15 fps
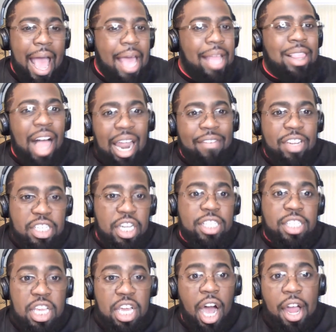A lot of it's just
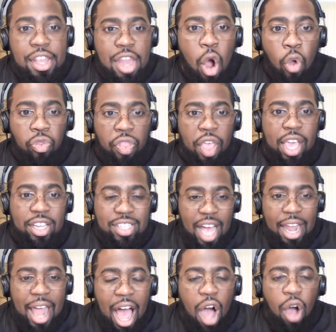the unknown things.
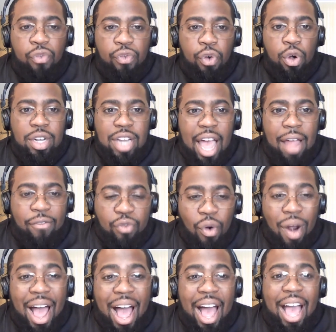Not Alford, not
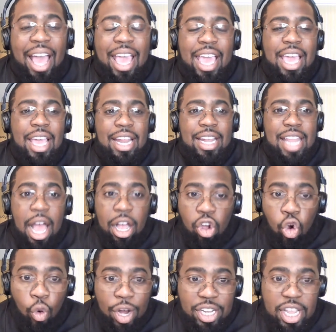Fry, not
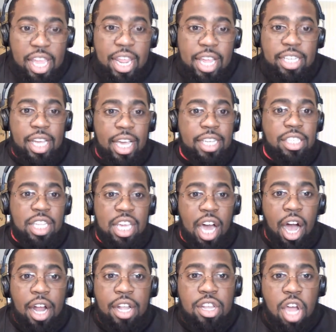Corey Dennis. It's the
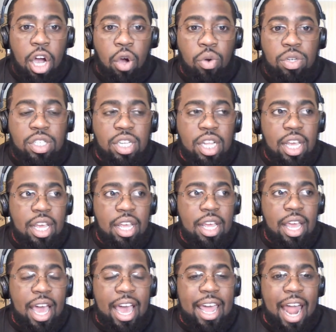unknowns,
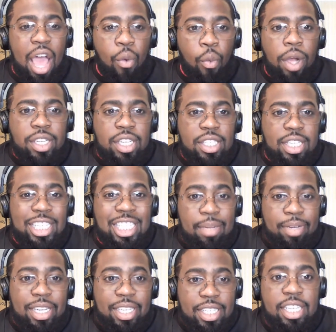and I want to see some
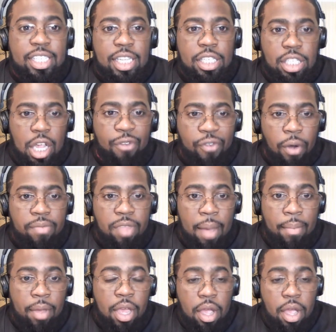consistency from them.